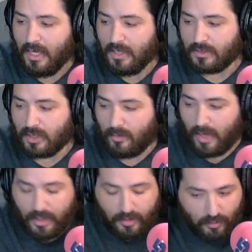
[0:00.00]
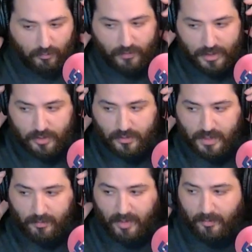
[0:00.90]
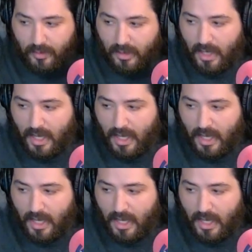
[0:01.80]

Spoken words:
some new features that people